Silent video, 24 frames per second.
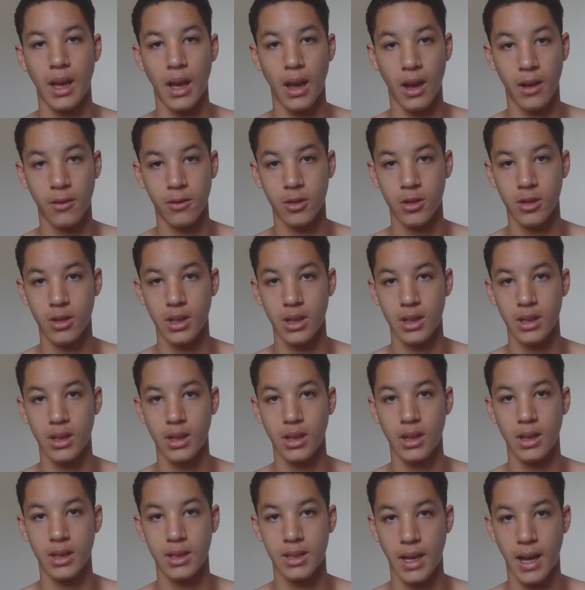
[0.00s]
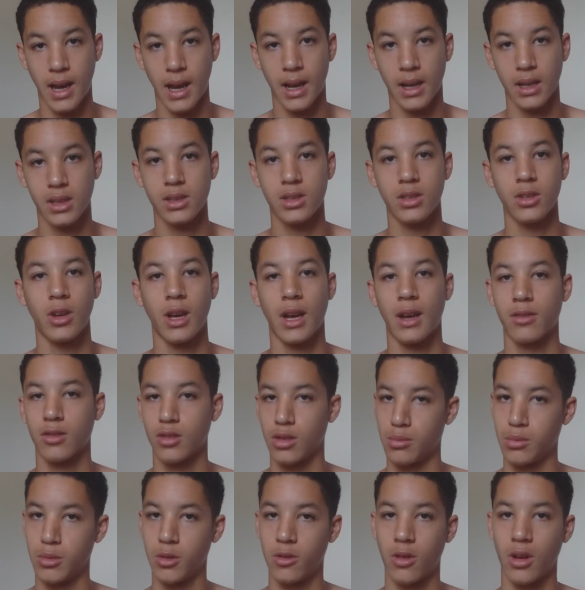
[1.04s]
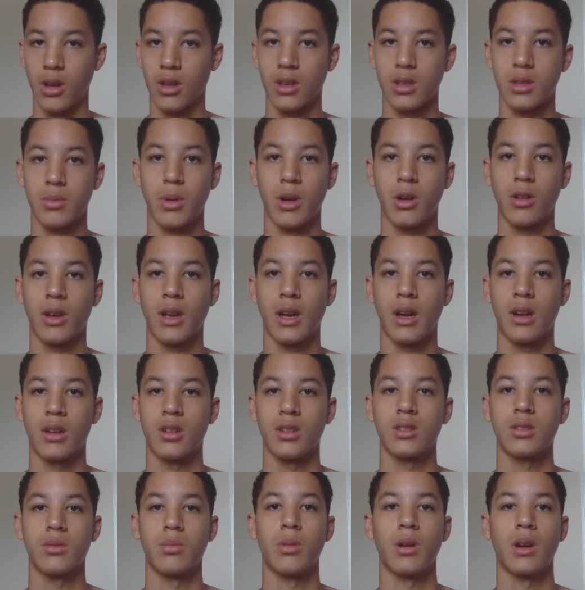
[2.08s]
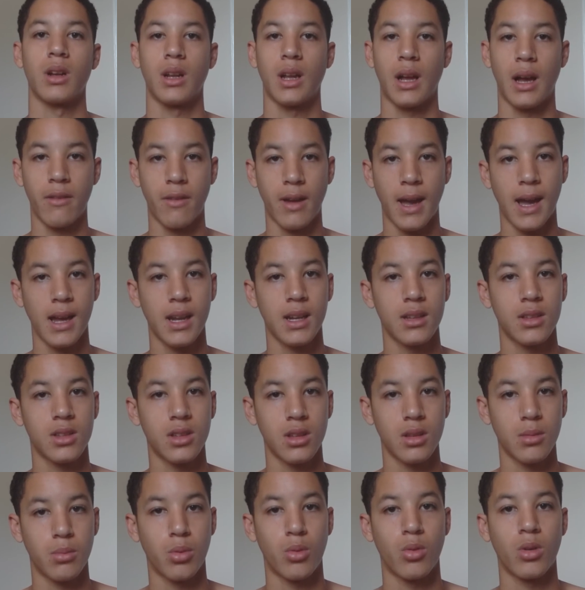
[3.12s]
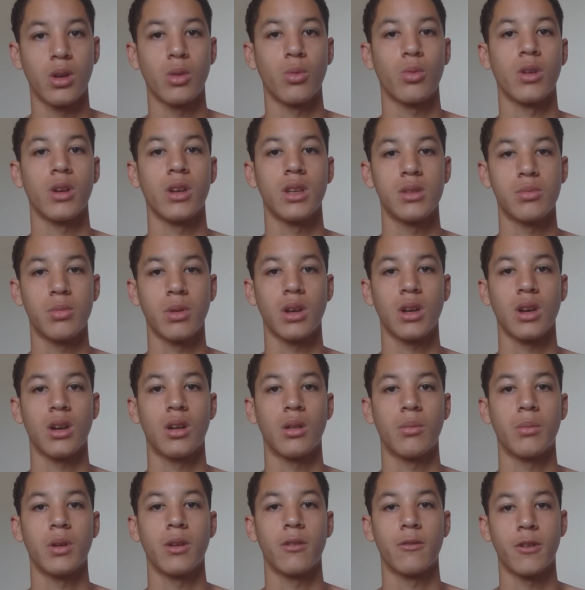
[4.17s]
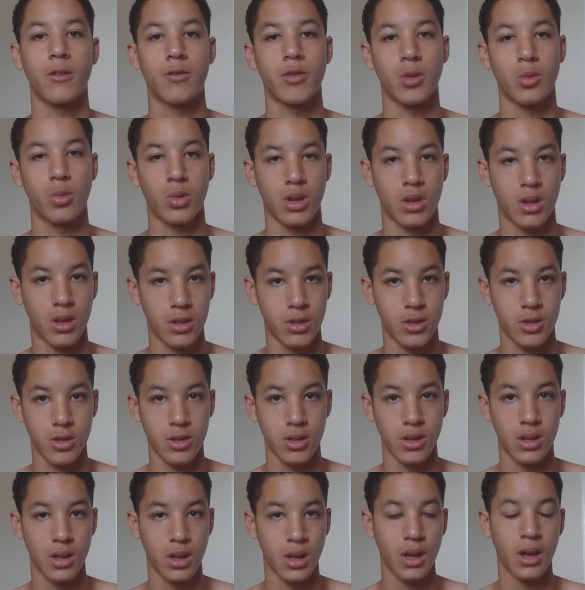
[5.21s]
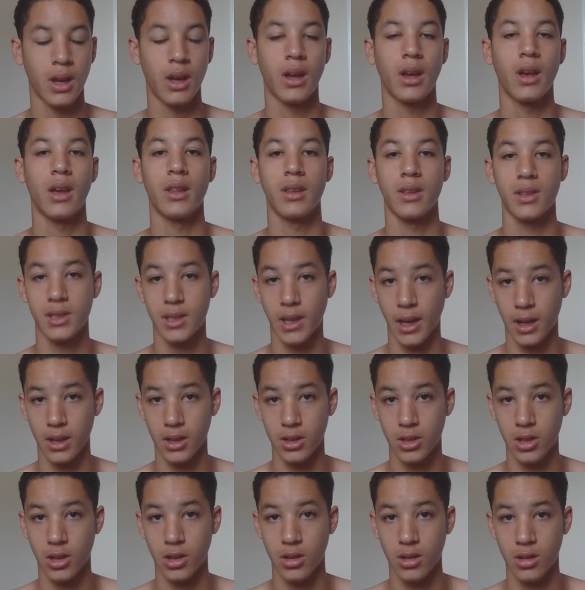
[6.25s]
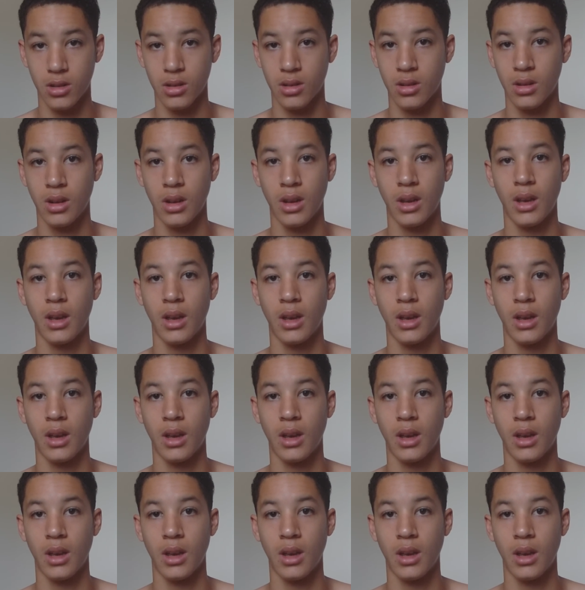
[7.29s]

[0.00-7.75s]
after he attacks, you have to remove all the spell counters, but I've had it to the point where he's become a 5100 in the second turn,